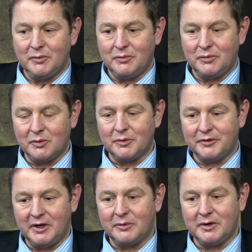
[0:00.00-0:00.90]

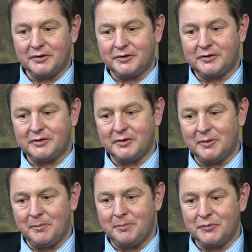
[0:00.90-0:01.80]
focus areas
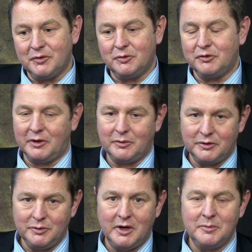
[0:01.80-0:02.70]
to
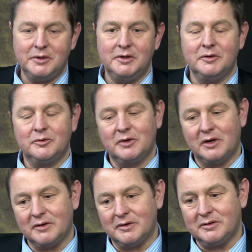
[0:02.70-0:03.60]
generate new IP, to
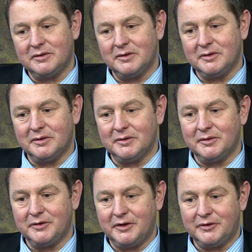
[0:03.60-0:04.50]
cover
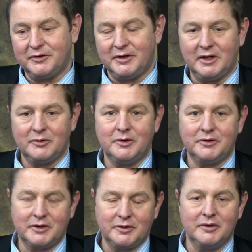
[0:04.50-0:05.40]
the existing
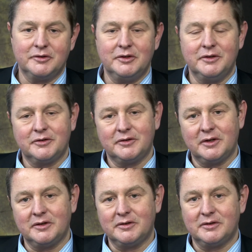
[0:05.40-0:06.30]
countries, technologies,
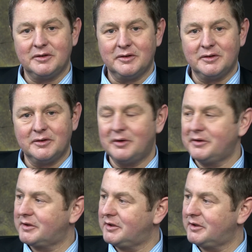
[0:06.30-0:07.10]
and all that